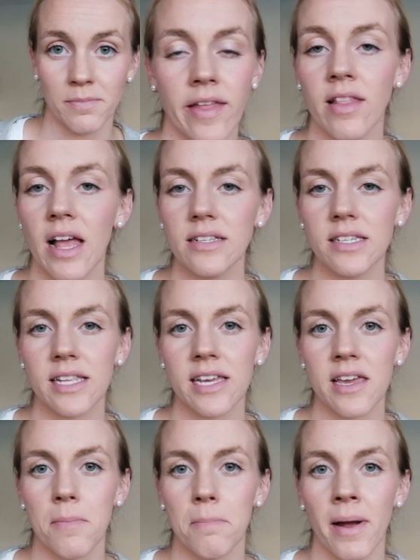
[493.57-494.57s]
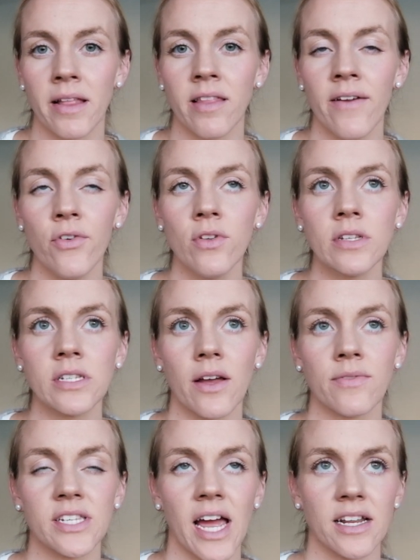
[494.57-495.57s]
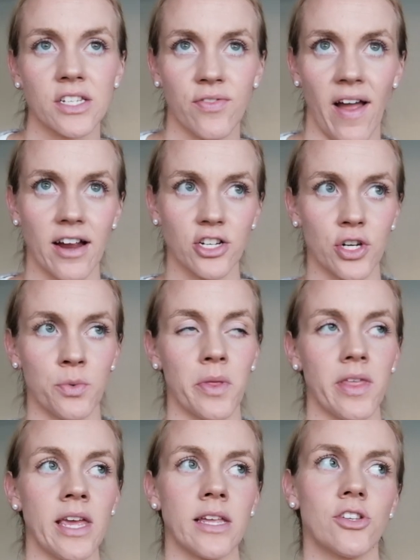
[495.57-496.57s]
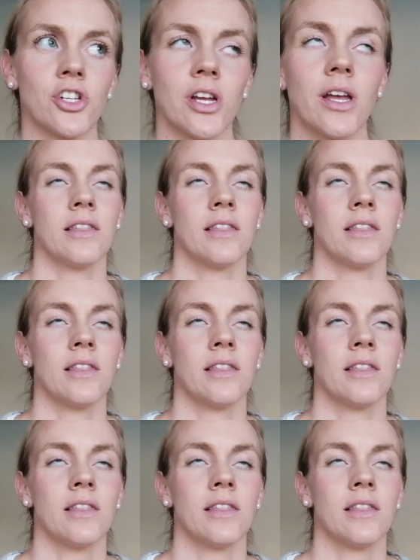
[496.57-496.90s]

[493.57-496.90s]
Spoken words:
And lastly, my levels of satisfaction with each.